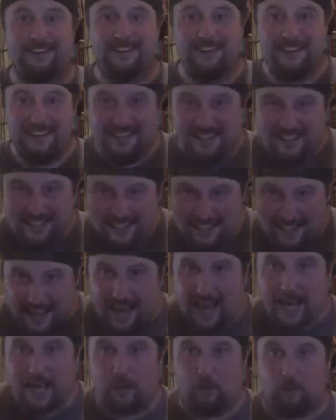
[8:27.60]

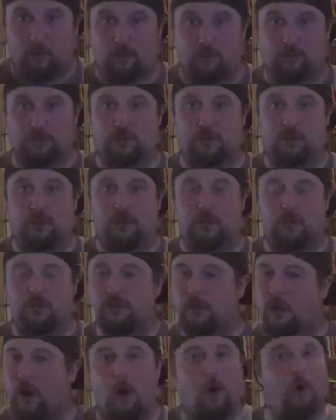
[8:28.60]
nailed
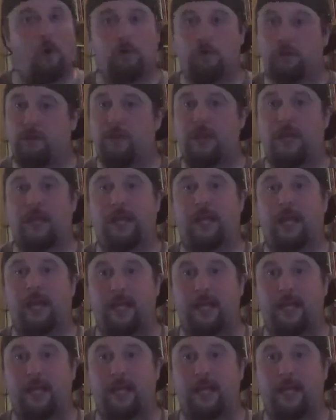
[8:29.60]
the whole thing.